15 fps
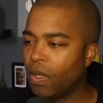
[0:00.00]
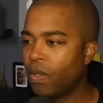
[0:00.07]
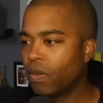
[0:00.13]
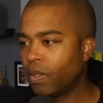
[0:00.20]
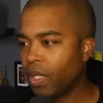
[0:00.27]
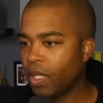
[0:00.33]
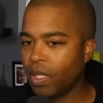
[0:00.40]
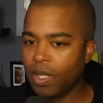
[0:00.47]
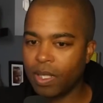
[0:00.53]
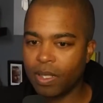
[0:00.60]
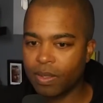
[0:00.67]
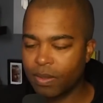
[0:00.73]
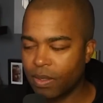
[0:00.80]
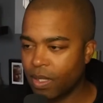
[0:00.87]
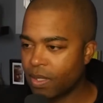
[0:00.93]
Okay,
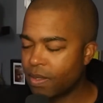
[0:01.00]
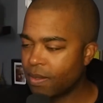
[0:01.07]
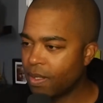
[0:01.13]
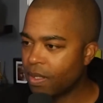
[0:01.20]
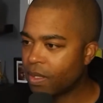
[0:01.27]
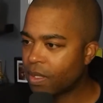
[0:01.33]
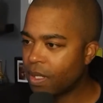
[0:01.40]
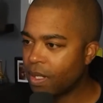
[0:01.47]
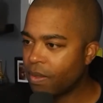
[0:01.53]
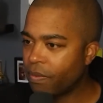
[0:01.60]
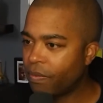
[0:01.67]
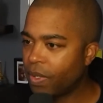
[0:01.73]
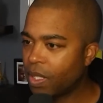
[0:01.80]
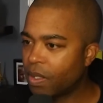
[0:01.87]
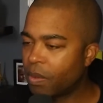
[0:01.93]
yeah, that's what I kind of
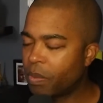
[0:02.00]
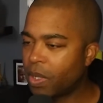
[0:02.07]
figured,